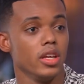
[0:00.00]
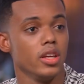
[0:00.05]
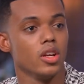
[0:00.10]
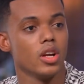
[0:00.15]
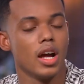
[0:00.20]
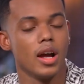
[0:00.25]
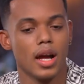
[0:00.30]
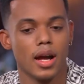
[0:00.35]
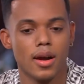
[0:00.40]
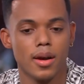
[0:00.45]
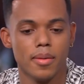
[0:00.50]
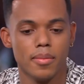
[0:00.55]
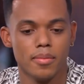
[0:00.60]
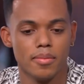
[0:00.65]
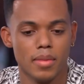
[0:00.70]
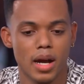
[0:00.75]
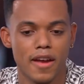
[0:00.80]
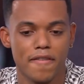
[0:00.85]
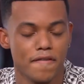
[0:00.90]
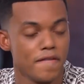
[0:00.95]
Yeah. You know,
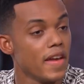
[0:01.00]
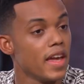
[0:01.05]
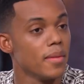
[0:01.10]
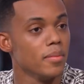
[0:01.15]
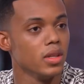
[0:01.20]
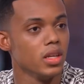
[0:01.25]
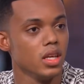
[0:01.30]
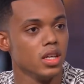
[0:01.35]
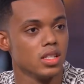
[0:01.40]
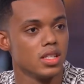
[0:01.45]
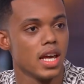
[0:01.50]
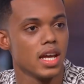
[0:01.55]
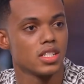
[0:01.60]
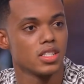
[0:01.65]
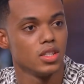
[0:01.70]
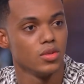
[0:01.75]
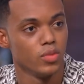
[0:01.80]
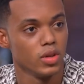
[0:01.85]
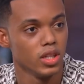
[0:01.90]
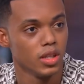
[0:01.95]
um, my family is
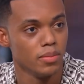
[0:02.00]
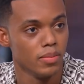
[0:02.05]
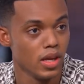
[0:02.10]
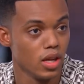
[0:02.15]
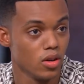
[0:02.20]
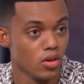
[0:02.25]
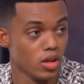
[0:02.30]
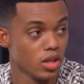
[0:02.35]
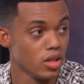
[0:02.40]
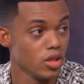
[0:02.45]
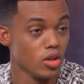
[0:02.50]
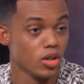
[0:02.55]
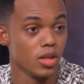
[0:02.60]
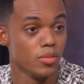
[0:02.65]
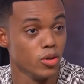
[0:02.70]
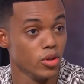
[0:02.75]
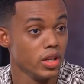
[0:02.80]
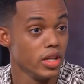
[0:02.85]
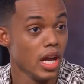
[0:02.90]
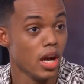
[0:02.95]
actually really big on you know
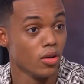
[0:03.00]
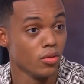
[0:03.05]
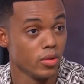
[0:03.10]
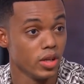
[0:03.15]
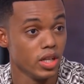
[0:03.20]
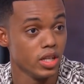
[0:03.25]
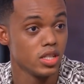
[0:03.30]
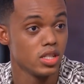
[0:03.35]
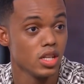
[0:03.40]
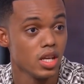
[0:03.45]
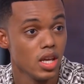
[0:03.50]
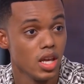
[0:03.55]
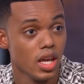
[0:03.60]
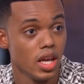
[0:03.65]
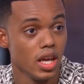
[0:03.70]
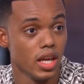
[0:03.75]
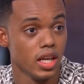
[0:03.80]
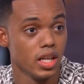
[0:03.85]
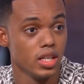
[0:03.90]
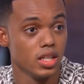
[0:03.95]
community outreach,
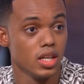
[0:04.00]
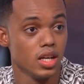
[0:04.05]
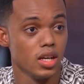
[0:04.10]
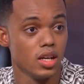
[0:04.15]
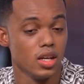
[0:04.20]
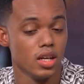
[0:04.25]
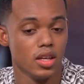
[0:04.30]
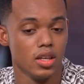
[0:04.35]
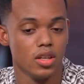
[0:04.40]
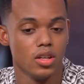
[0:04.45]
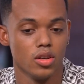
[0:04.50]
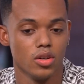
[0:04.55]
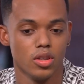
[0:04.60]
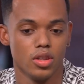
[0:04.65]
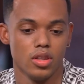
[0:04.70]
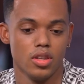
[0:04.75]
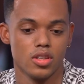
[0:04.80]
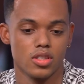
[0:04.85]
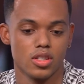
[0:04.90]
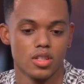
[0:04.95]
and uh, you know,
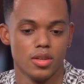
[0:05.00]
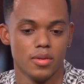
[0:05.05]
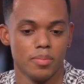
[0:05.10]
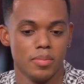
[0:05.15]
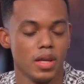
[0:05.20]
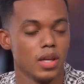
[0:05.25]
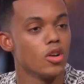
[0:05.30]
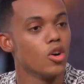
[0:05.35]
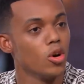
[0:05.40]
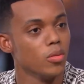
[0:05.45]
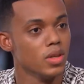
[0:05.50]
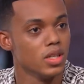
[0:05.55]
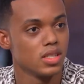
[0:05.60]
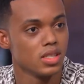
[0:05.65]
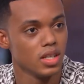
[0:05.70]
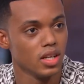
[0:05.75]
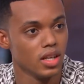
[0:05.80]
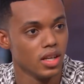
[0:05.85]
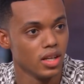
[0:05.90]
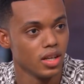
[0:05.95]
there's a big
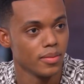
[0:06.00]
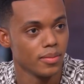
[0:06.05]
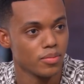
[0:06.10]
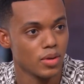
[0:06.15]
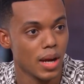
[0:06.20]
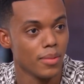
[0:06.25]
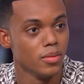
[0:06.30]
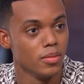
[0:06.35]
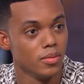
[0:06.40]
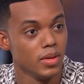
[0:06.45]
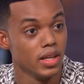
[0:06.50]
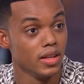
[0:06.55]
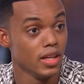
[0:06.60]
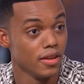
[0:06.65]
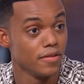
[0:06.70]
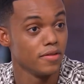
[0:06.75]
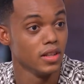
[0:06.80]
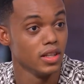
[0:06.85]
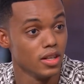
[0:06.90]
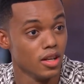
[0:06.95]
homeless uh, problem in,
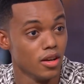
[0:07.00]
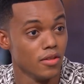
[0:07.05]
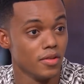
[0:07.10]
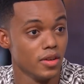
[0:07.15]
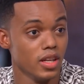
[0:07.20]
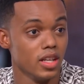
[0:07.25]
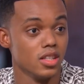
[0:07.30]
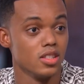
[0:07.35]
in, Philadelphia,